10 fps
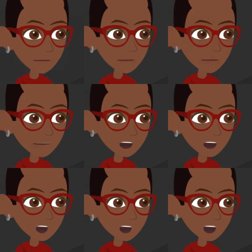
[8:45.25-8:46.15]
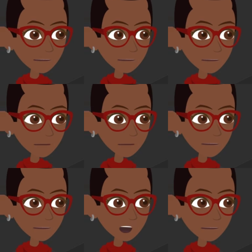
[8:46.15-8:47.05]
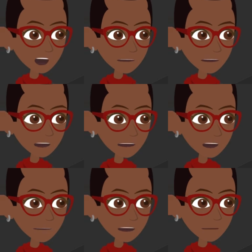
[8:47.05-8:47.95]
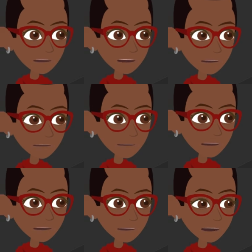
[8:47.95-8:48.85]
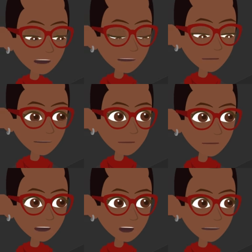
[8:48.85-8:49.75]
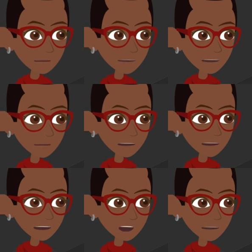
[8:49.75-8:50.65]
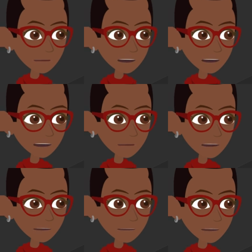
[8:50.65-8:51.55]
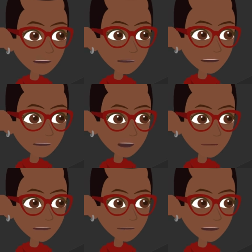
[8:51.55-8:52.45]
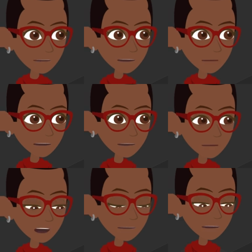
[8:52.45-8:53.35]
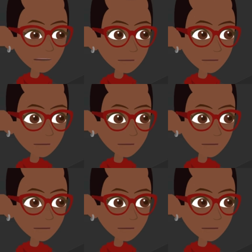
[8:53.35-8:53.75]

Sure is. Just like the other assessments we've talked about, parents can find more information about language proficiency assessment